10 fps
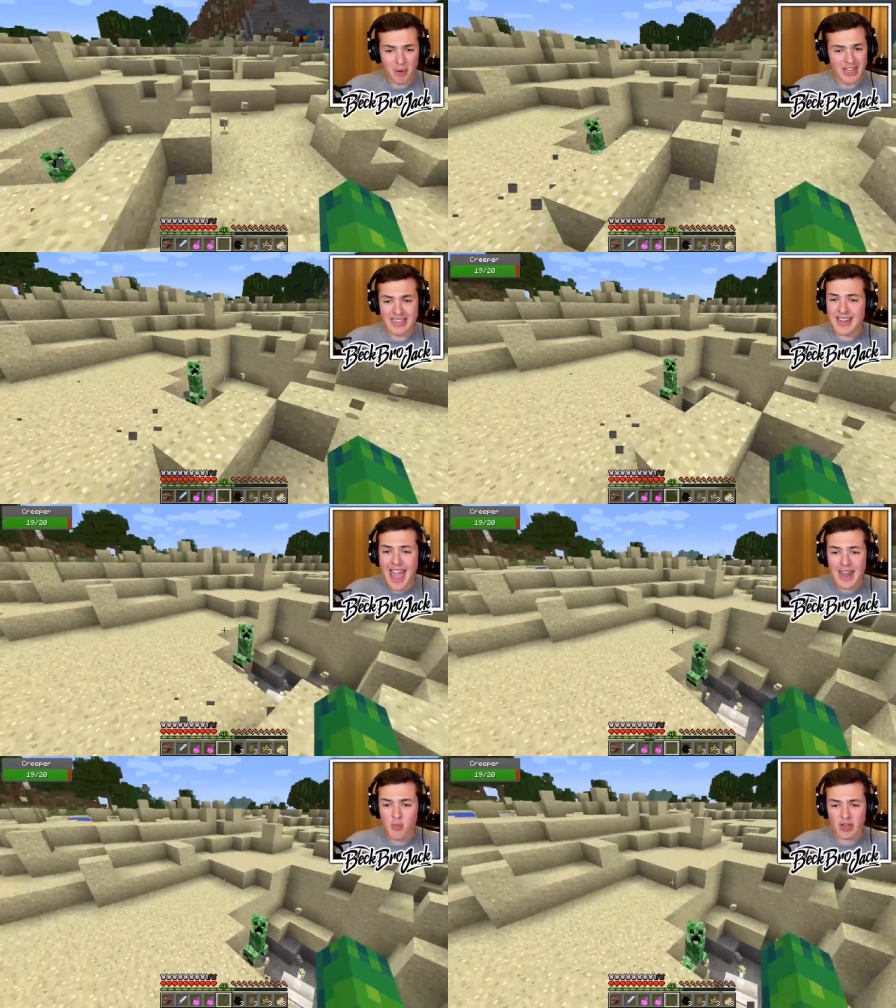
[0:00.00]
I'm gonna need to
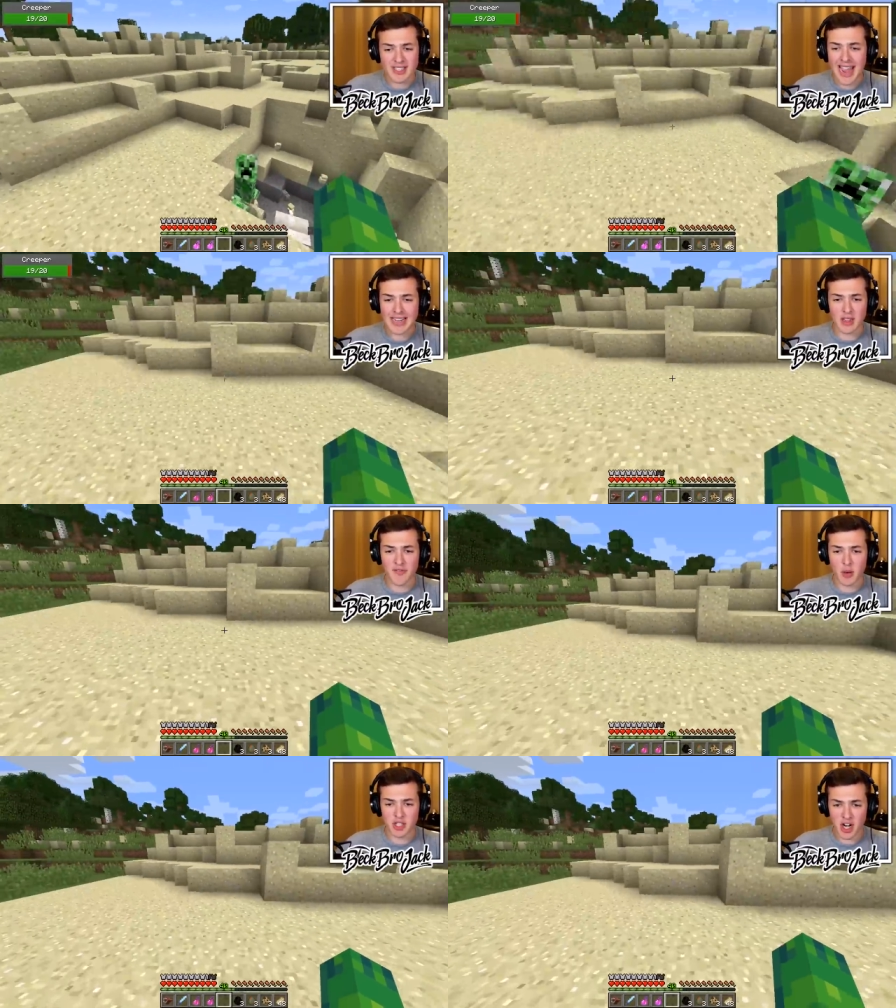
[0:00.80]
add more sand in the
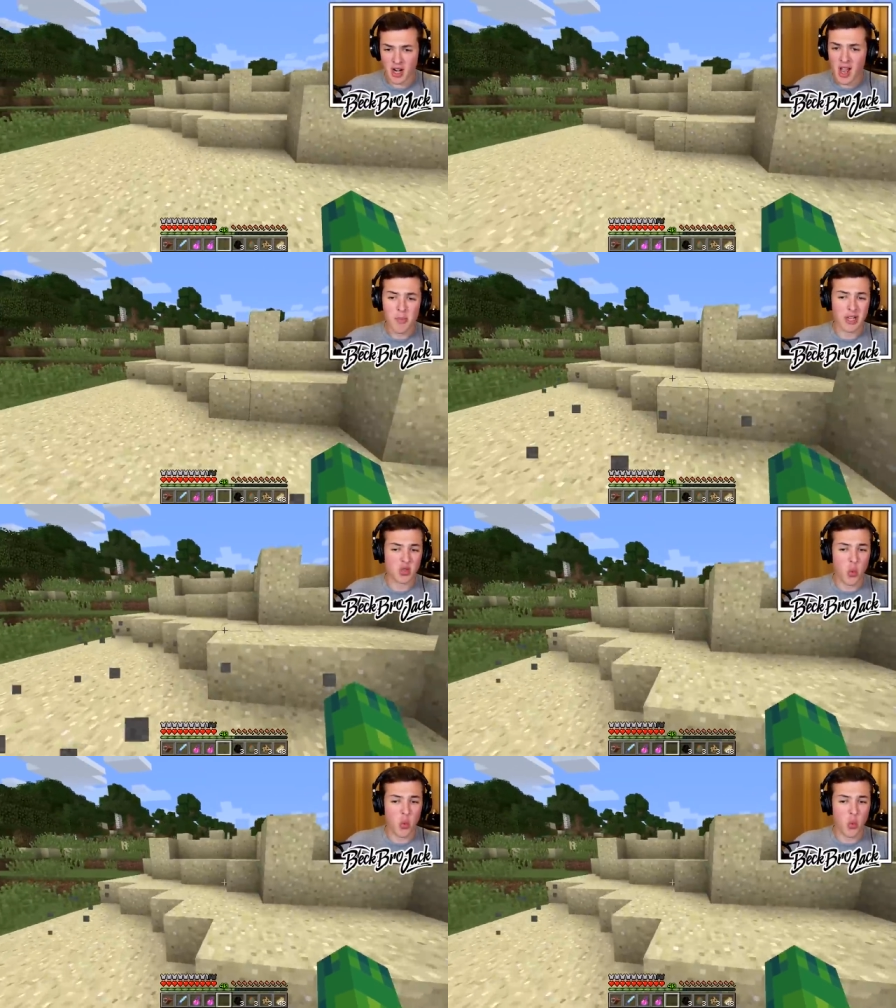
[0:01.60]
future because